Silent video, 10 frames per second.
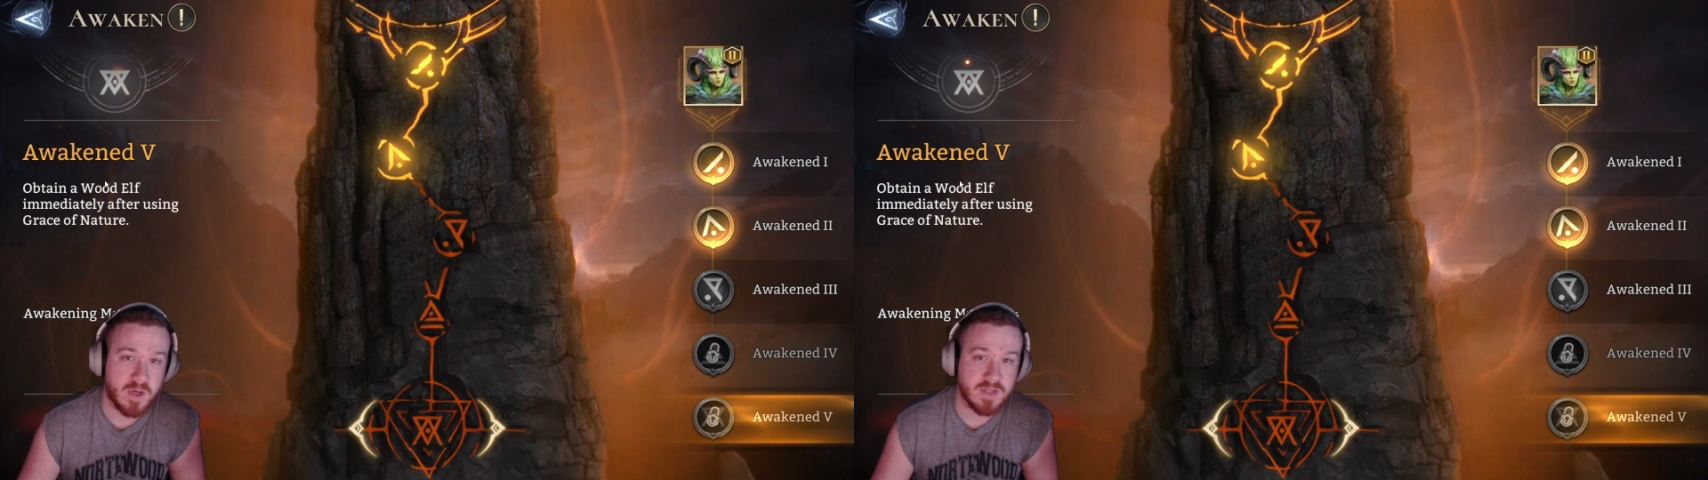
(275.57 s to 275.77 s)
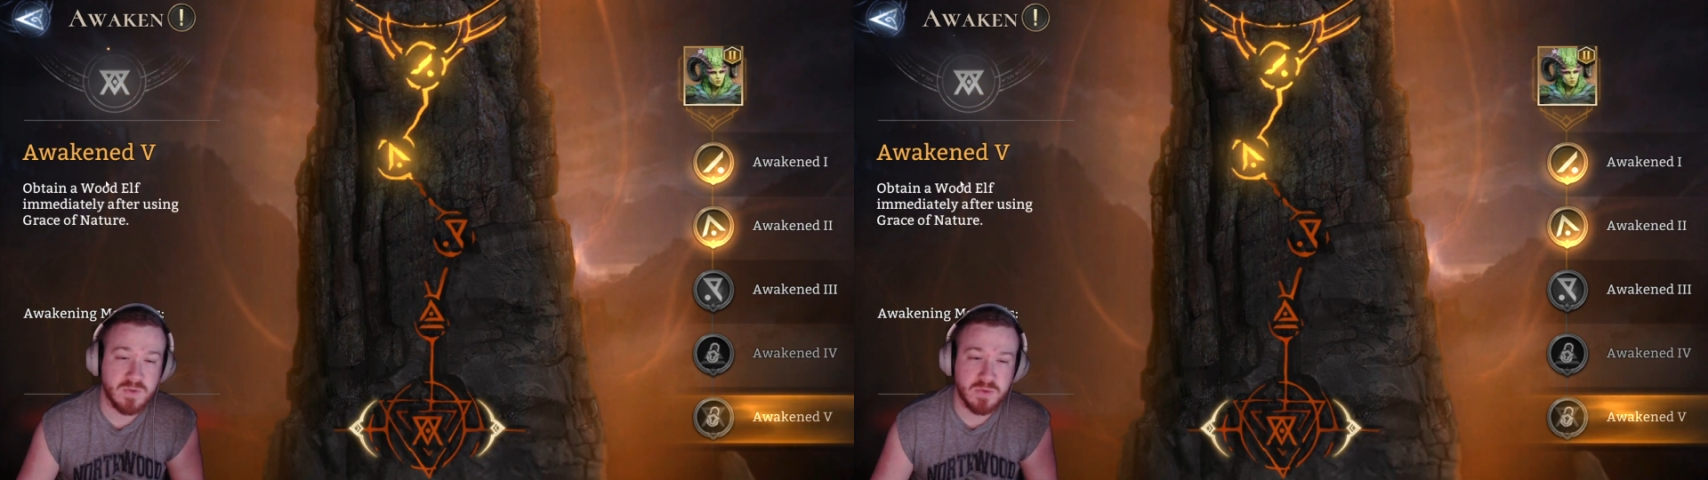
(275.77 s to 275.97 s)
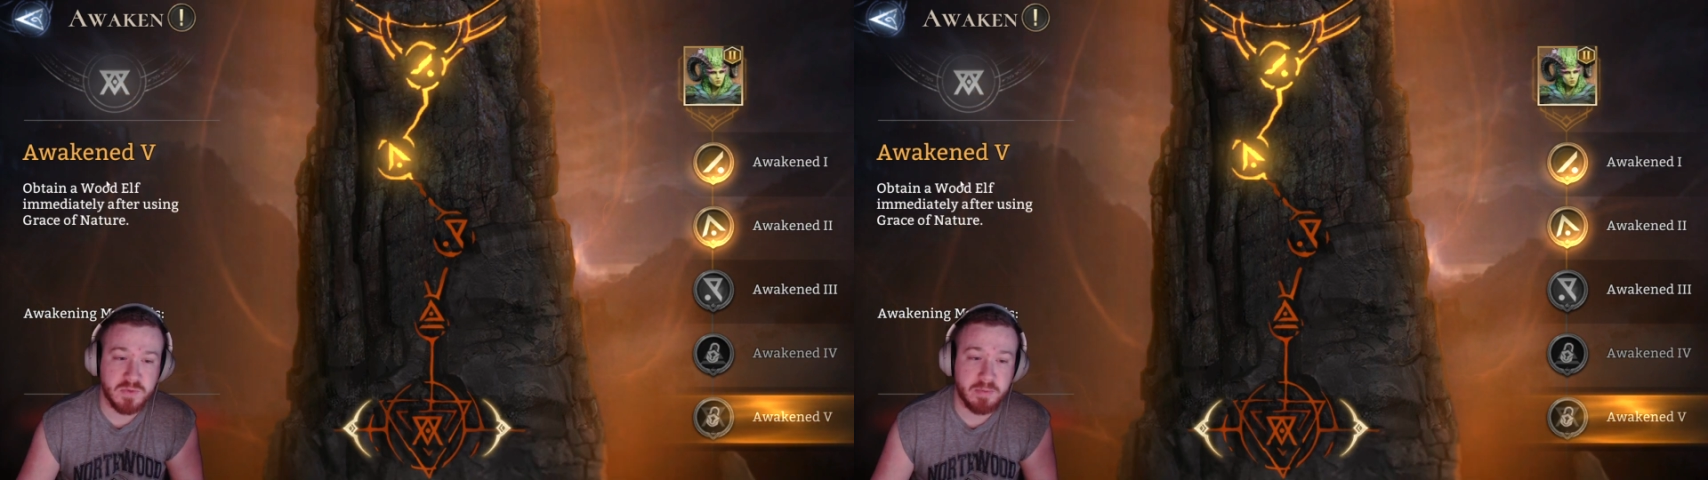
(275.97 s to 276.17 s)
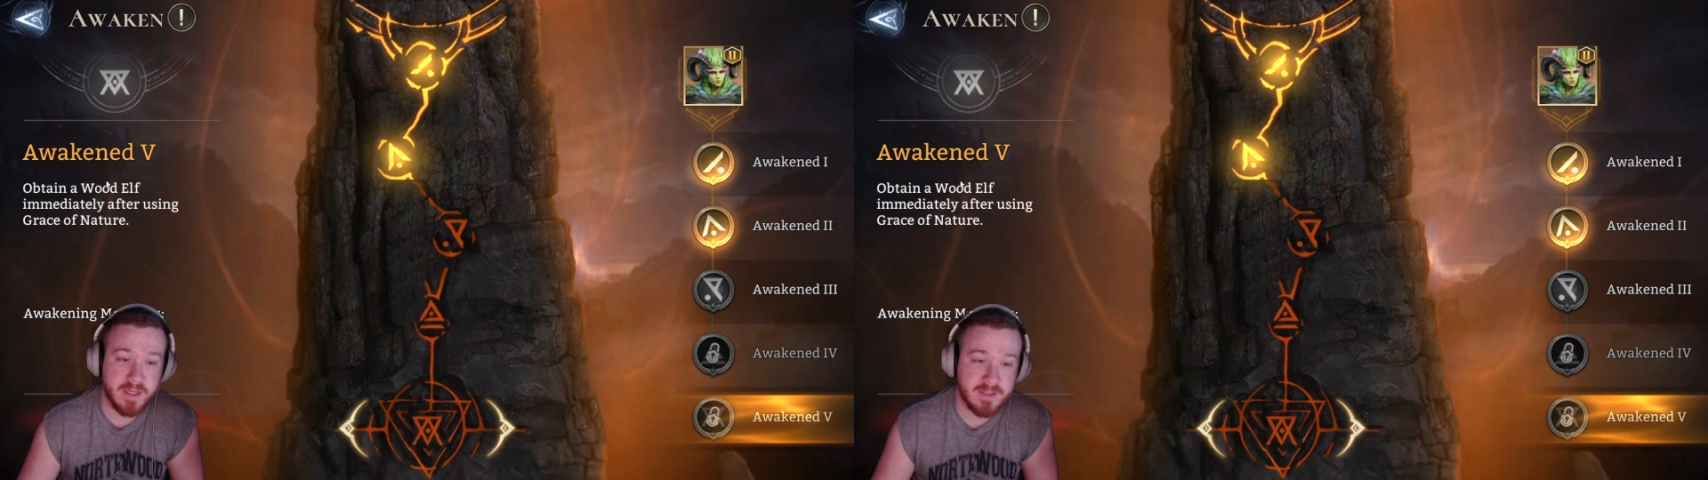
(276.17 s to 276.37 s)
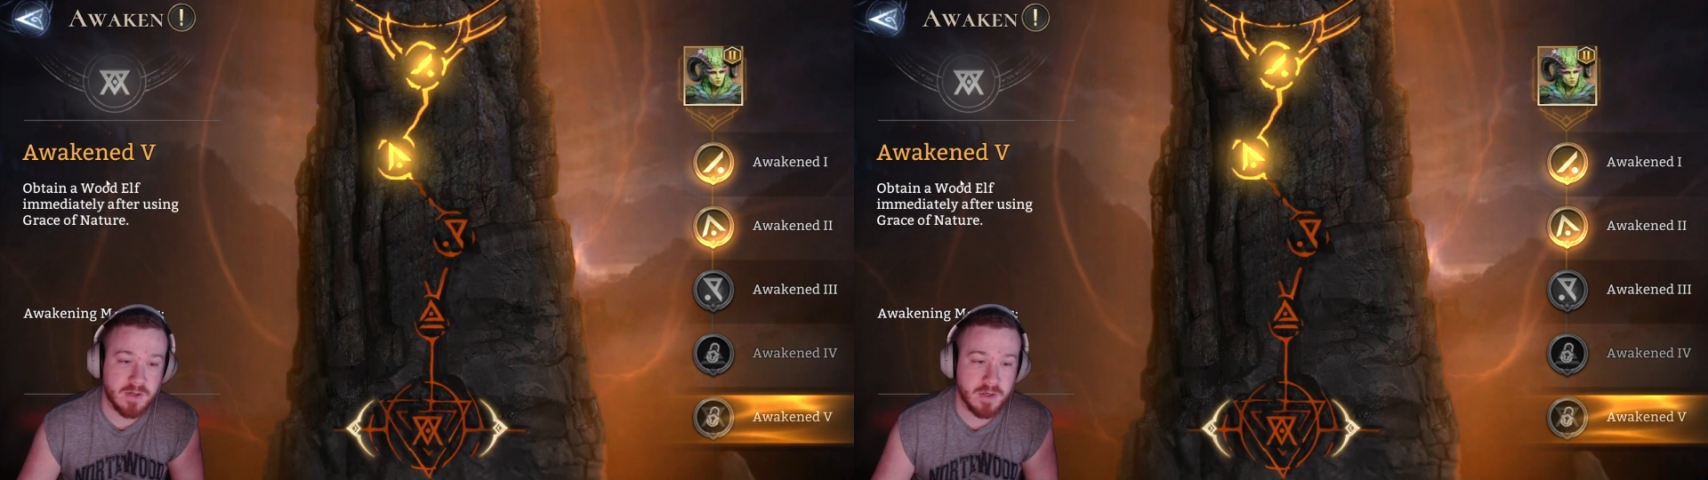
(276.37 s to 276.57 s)
as soon as you
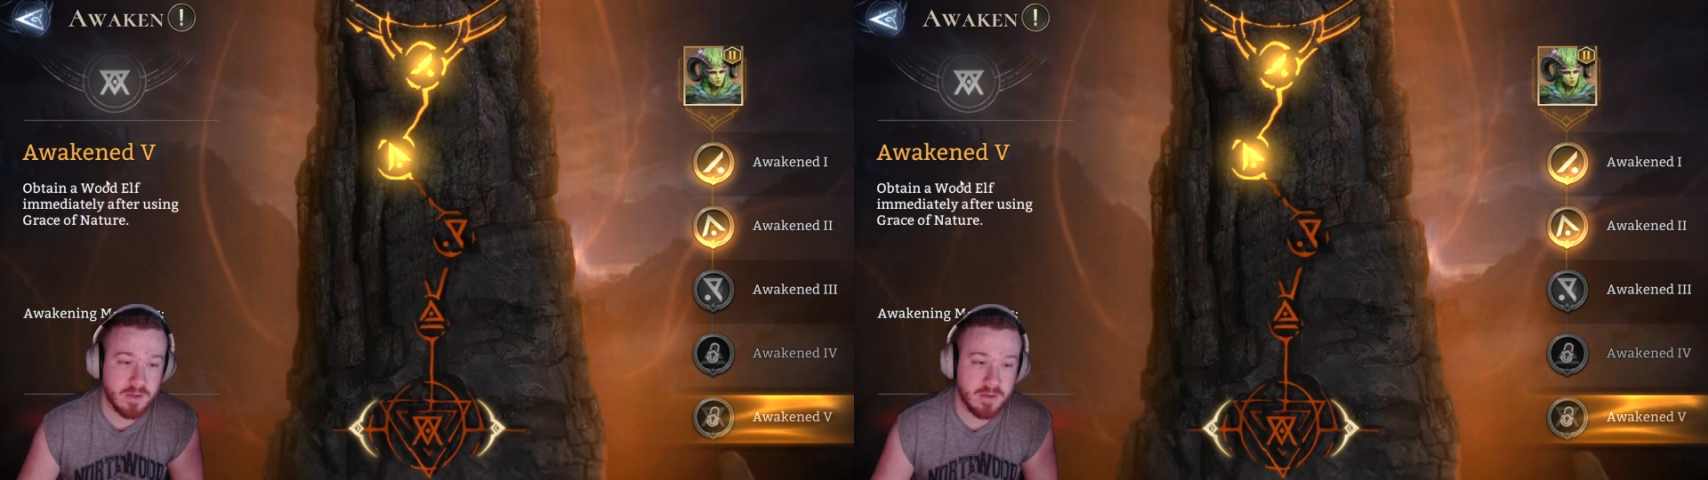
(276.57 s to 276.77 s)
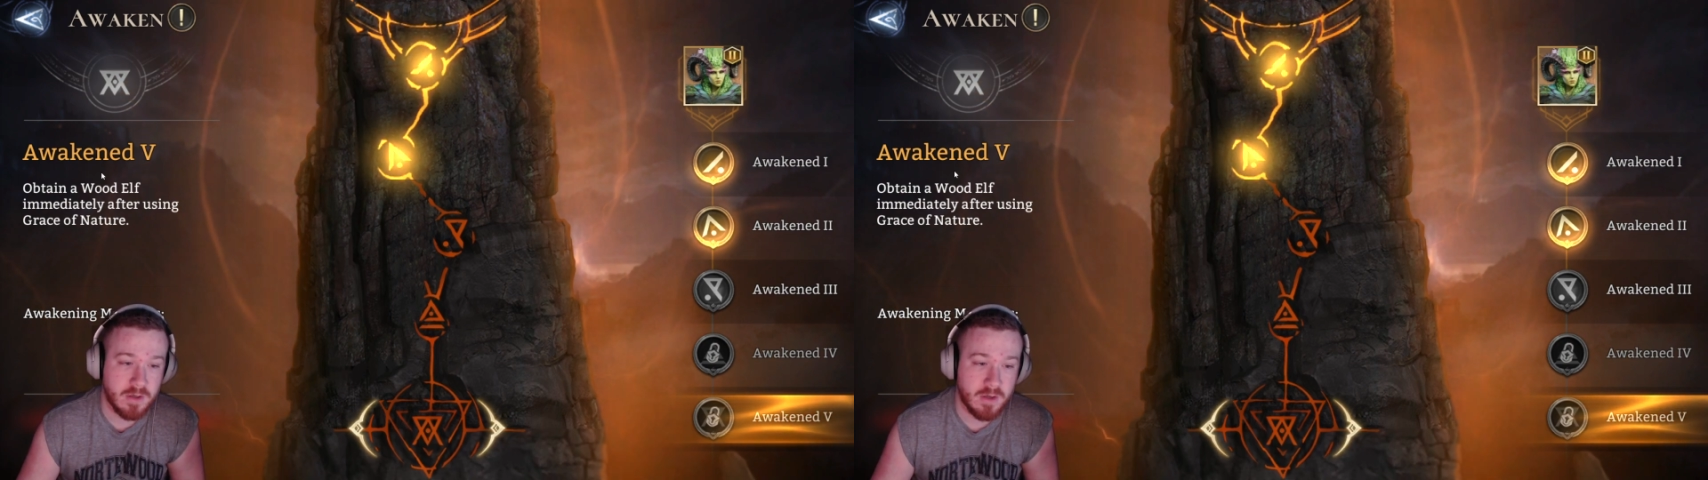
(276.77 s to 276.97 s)
place her,